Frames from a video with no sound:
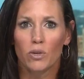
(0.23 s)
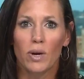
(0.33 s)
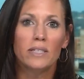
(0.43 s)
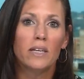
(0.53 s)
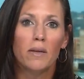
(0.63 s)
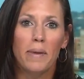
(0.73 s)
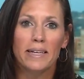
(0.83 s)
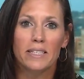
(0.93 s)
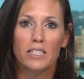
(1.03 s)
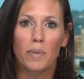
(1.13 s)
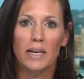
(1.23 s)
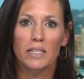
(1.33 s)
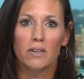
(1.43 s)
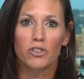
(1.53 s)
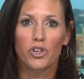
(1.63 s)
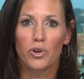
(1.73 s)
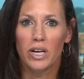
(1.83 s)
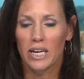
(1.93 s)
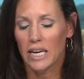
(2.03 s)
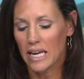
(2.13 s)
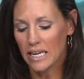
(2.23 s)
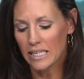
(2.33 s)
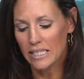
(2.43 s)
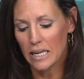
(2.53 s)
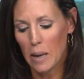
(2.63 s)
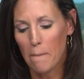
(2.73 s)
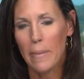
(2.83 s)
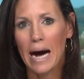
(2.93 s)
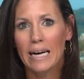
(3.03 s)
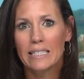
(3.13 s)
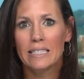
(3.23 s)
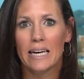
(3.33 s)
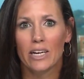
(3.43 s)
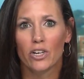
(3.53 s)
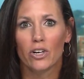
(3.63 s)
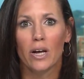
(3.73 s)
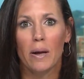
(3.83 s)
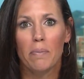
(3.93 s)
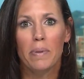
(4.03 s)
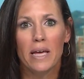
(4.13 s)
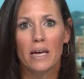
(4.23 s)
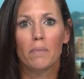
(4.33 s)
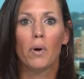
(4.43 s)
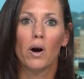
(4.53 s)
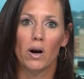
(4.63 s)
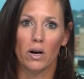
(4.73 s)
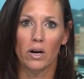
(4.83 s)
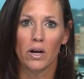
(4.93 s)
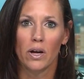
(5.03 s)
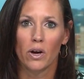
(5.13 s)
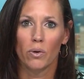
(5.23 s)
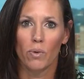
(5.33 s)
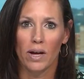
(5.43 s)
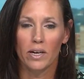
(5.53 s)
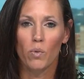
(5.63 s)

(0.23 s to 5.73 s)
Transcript: arrested the man suspected of shooting an innocent bystander in Piatt Park. Rodney